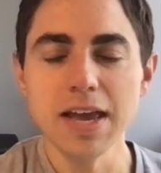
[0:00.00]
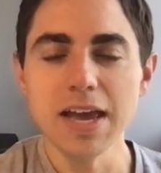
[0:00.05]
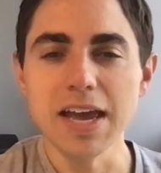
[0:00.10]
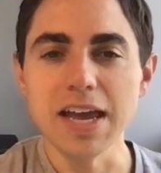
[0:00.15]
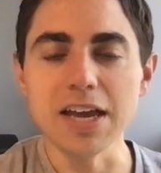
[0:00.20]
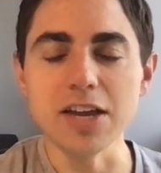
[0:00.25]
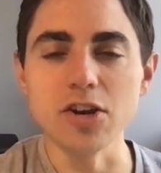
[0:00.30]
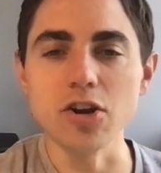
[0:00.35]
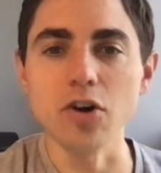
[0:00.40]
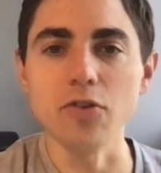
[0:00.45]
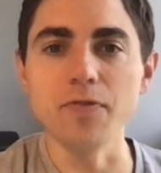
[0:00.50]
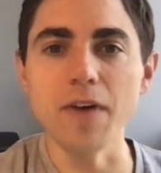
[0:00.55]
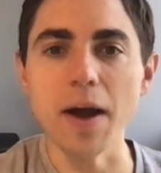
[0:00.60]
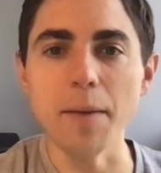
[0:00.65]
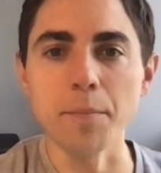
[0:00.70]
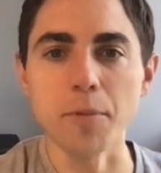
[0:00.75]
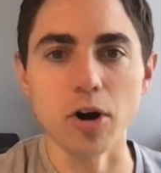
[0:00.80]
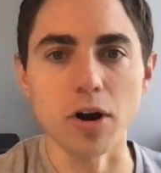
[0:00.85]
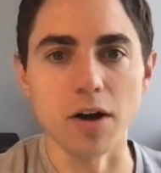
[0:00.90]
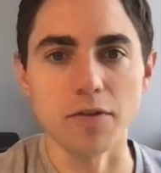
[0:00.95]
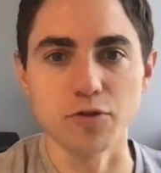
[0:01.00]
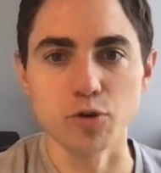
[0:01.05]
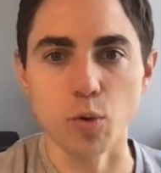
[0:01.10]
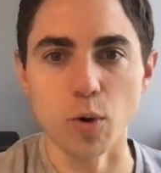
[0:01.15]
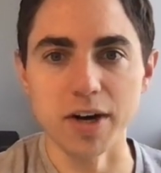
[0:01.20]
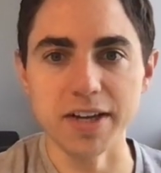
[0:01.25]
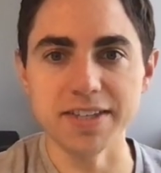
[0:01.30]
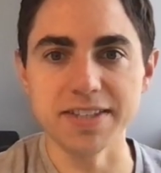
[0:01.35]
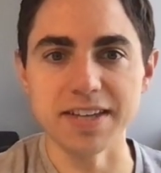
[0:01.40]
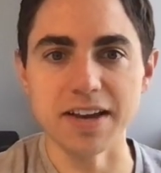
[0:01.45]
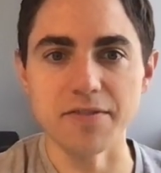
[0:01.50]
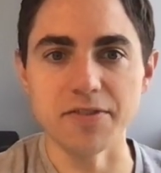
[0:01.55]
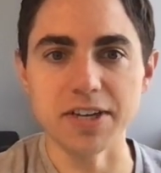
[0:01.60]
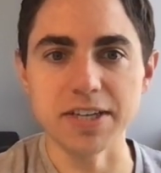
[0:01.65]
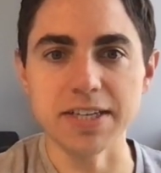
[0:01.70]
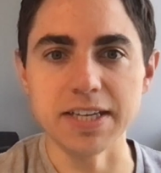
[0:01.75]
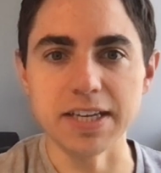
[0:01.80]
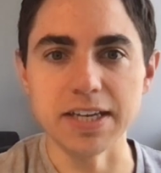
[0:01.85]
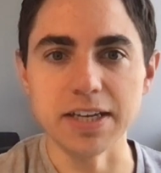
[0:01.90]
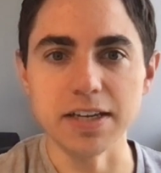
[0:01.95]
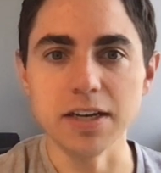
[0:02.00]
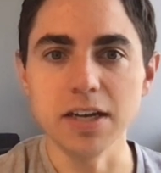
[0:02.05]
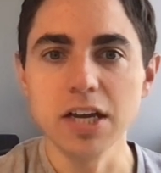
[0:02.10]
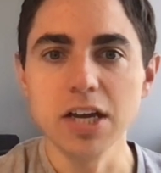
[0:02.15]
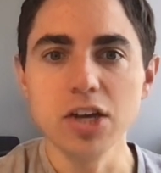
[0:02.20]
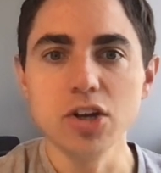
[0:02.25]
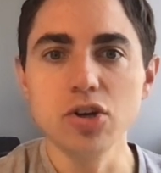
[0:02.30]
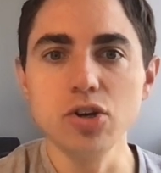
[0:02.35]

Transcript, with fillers: In November of 2017,